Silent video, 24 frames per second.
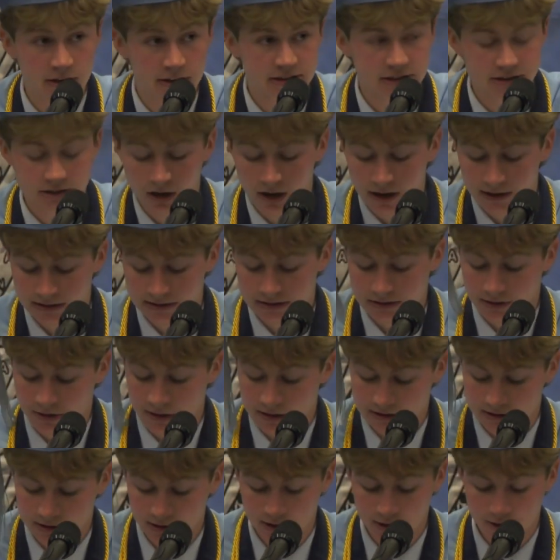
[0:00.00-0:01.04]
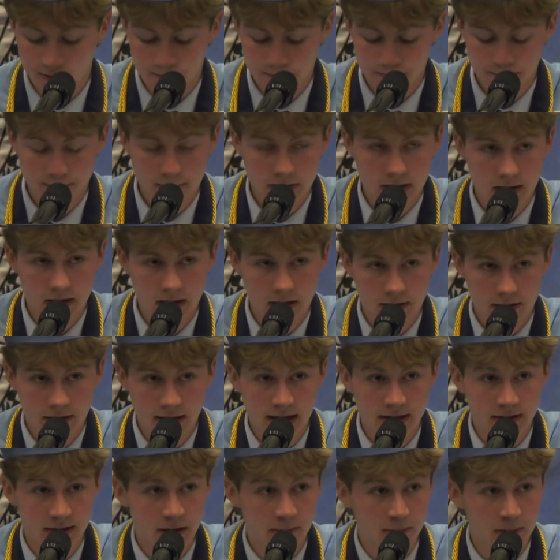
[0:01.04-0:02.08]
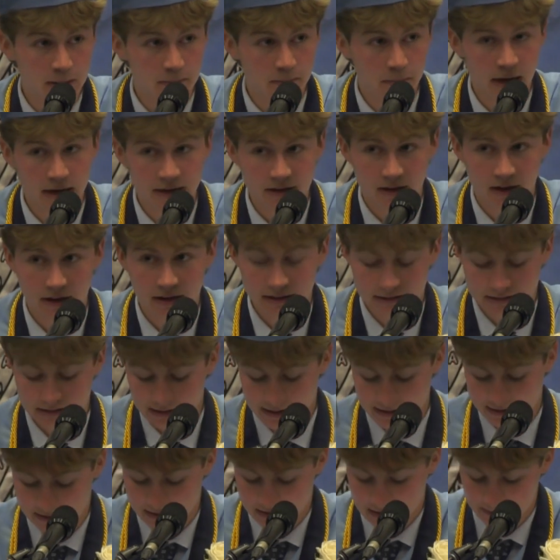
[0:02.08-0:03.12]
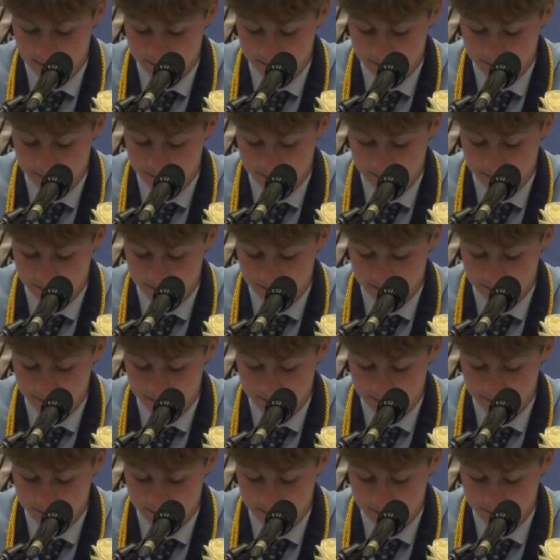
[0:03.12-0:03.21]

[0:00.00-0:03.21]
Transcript: taught us this year, that limit might not exist.